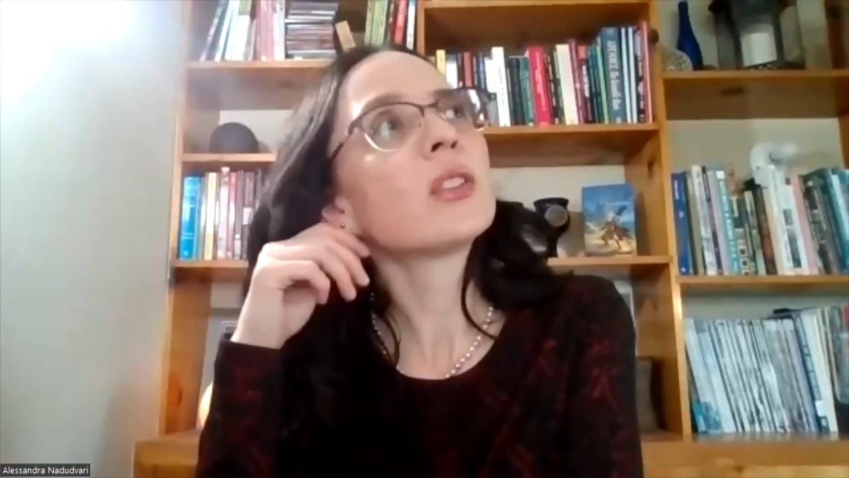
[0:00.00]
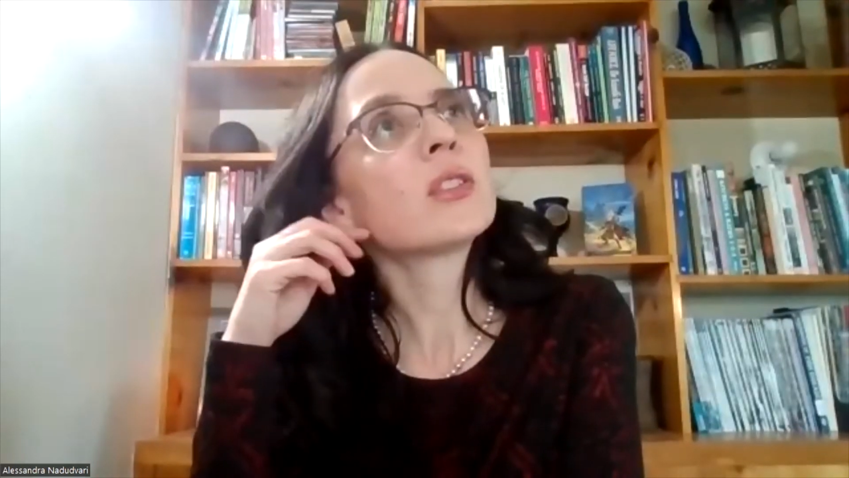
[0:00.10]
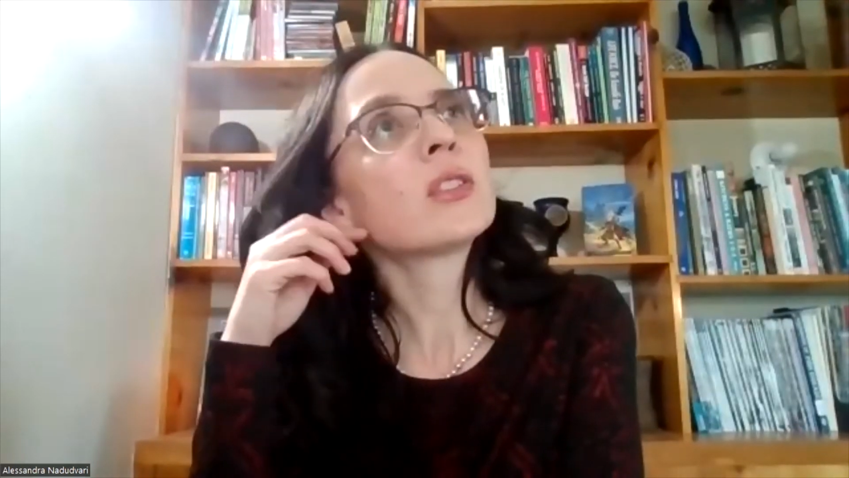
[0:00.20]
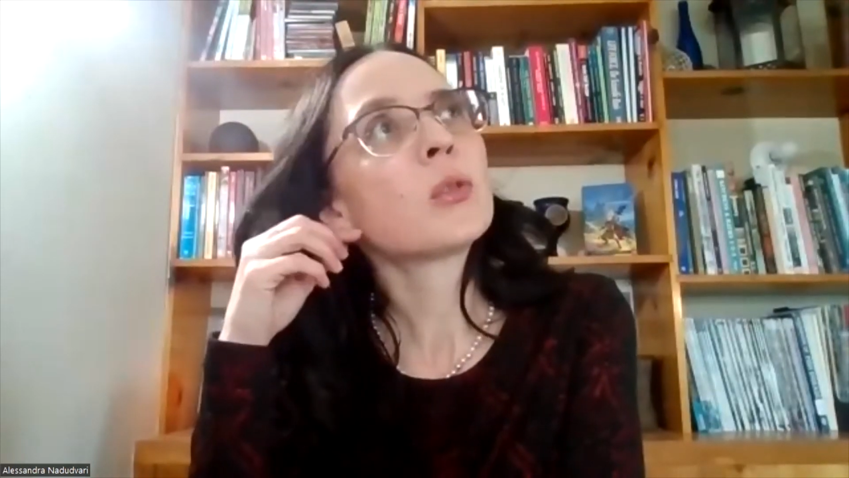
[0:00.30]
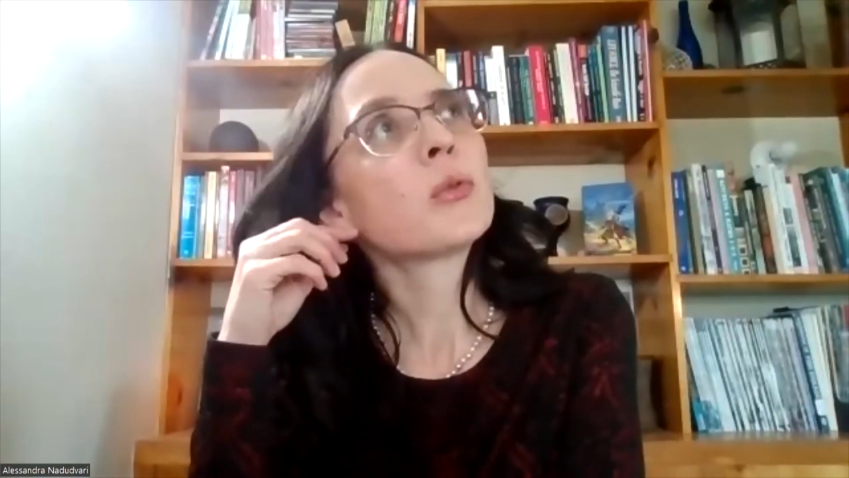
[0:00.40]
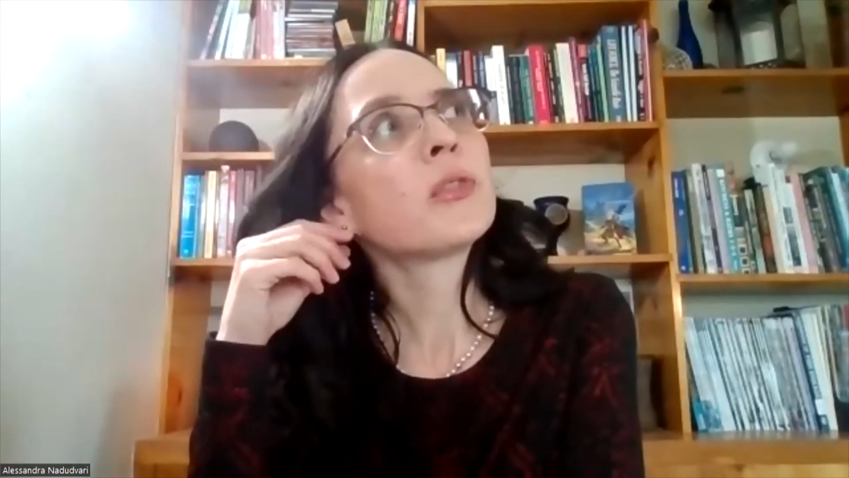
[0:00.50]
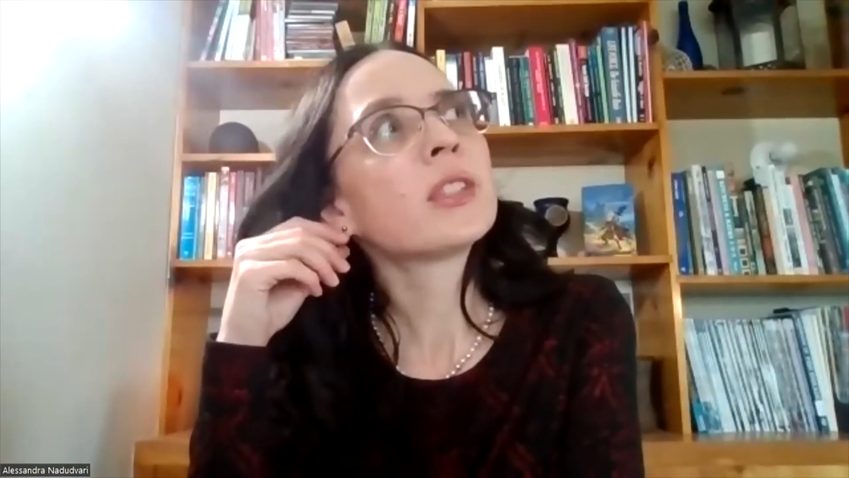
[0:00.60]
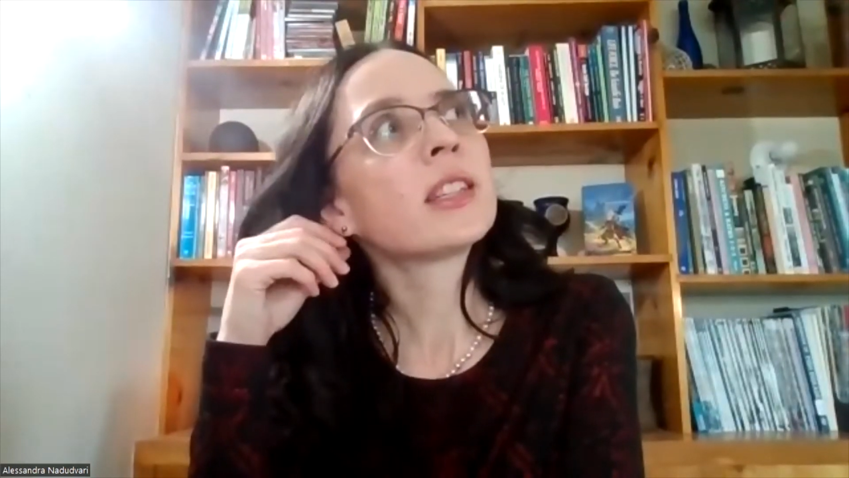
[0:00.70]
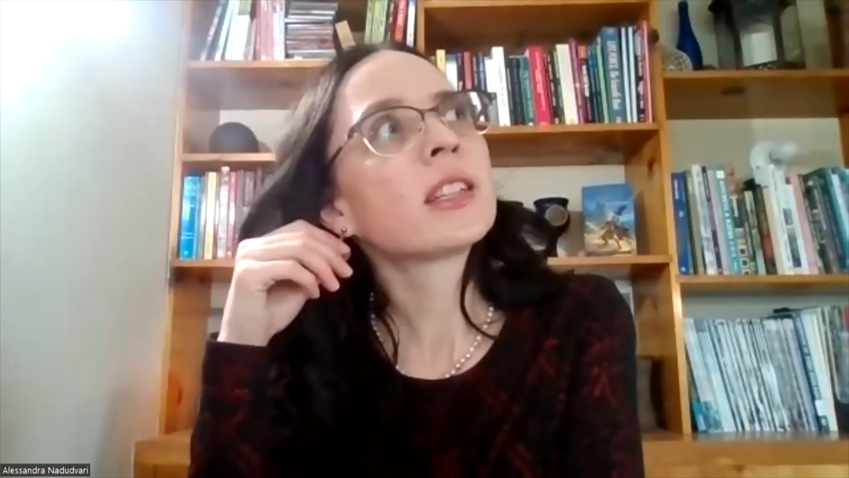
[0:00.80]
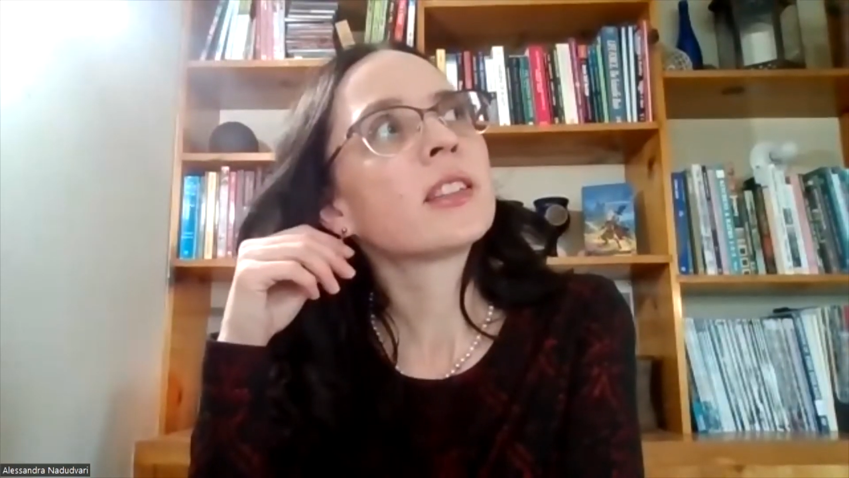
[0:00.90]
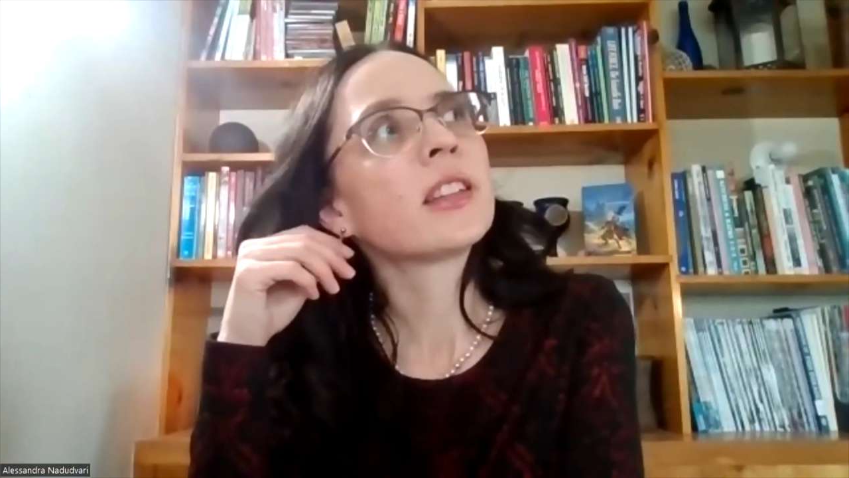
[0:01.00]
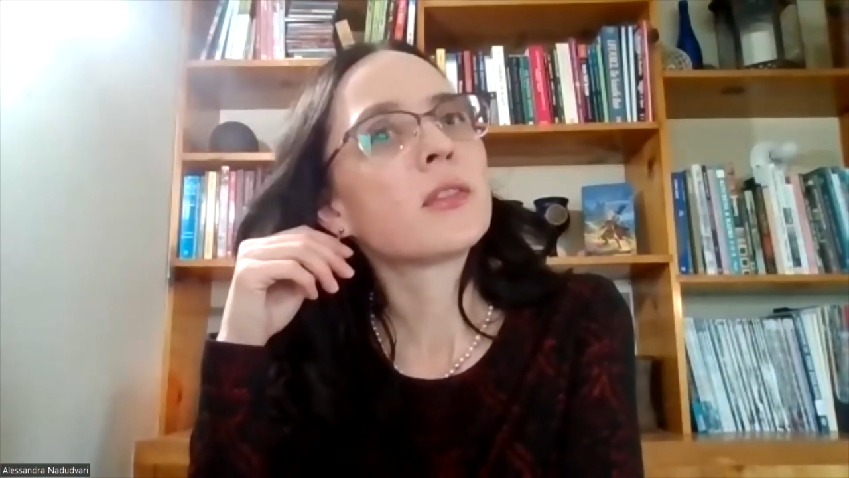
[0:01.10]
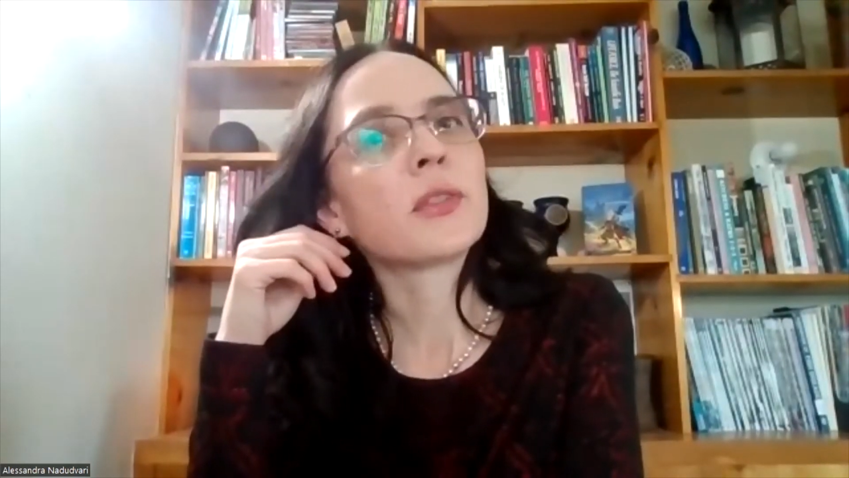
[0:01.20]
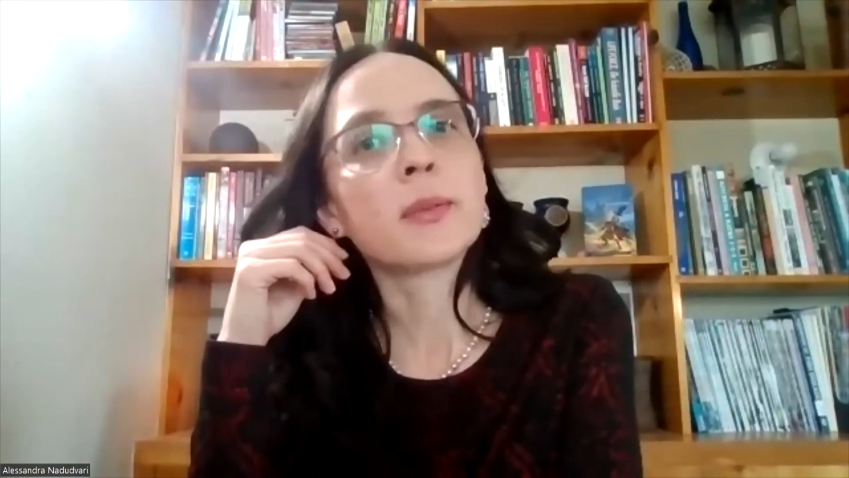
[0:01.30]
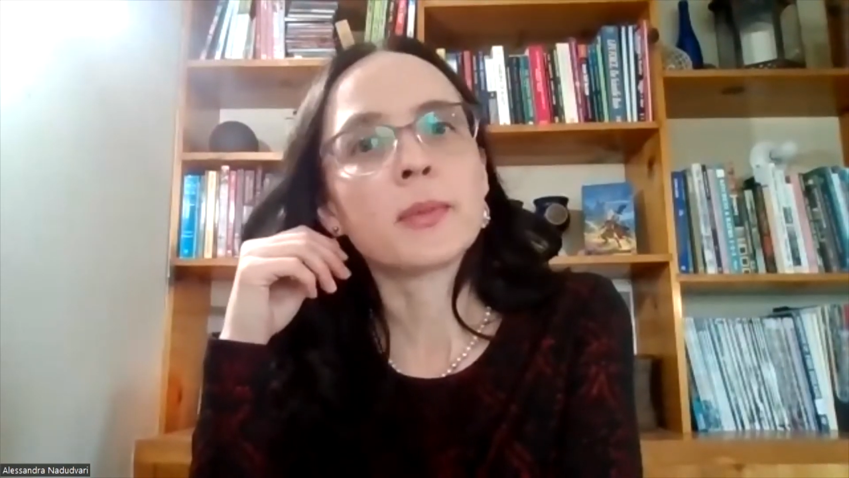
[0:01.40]
So physically,
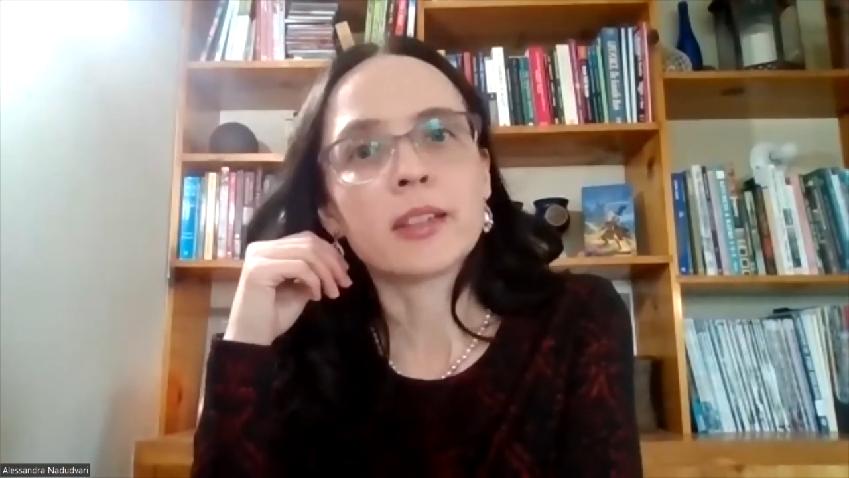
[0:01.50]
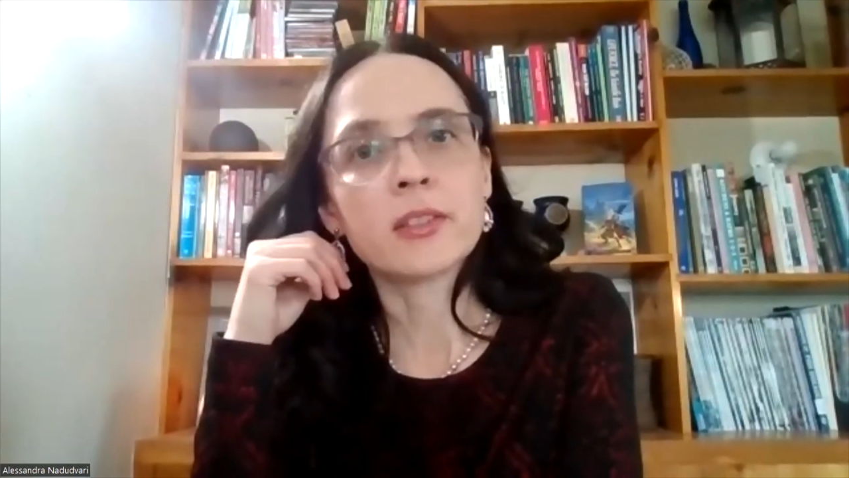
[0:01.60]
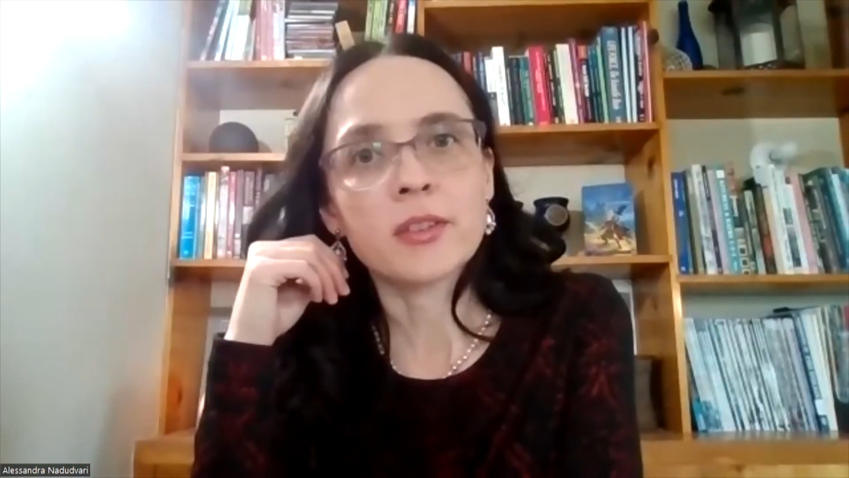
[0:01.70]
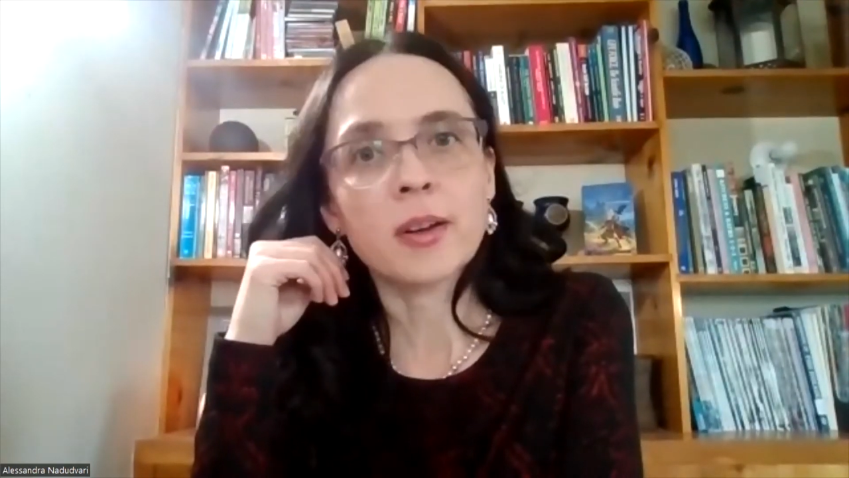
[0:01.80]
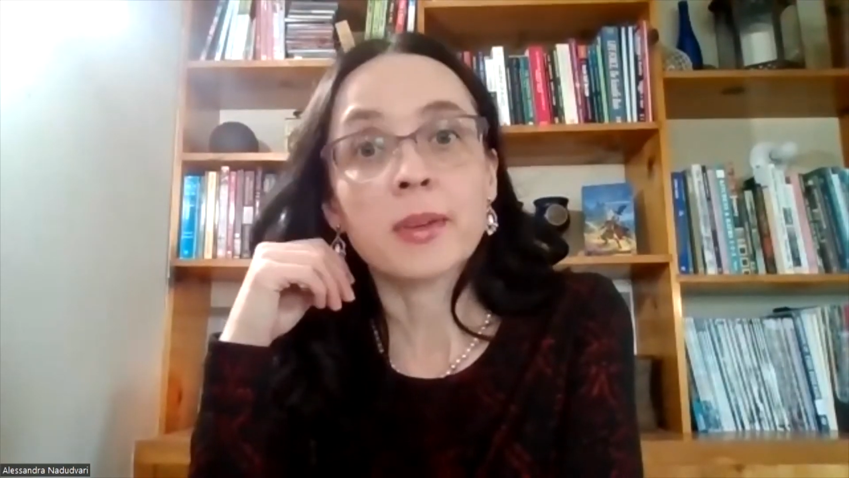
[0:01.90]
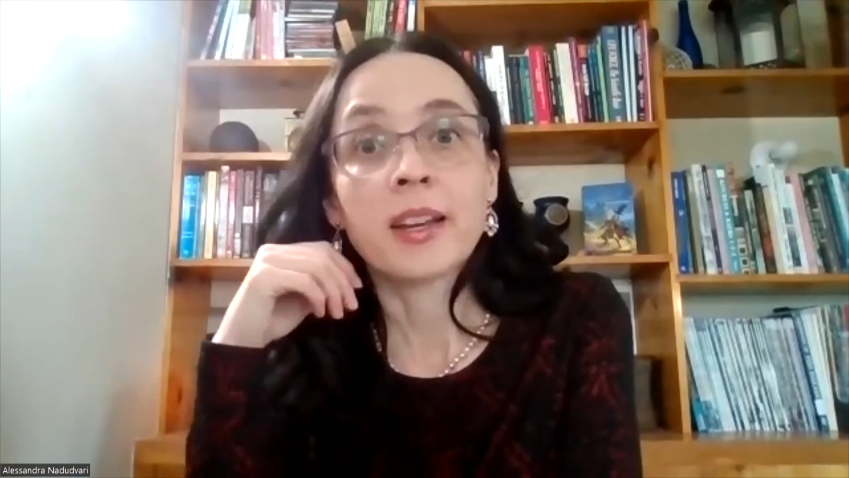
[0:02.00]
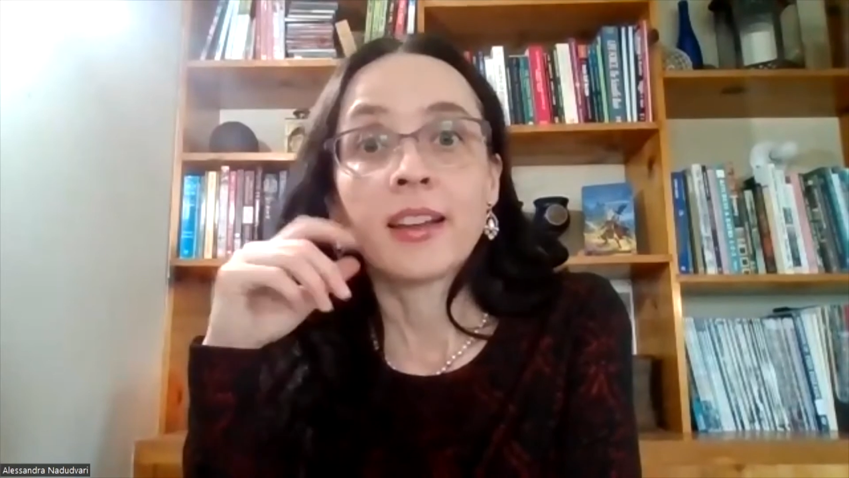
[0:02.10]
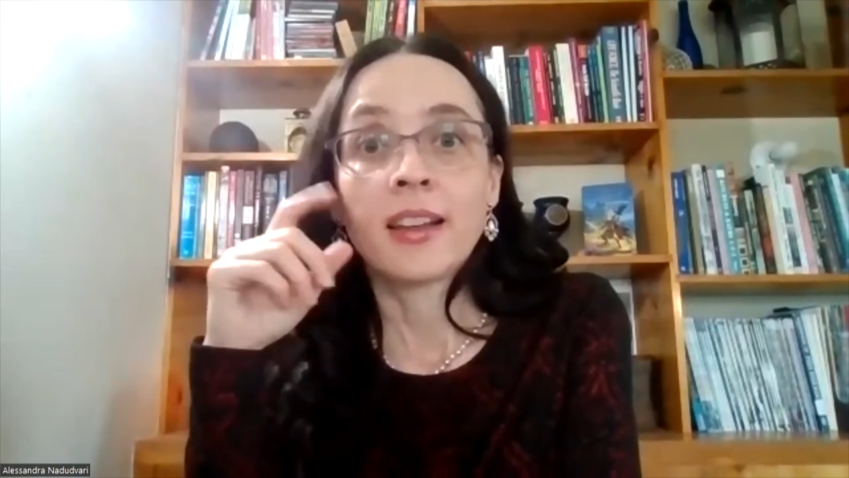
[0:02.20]
if I may interrupt,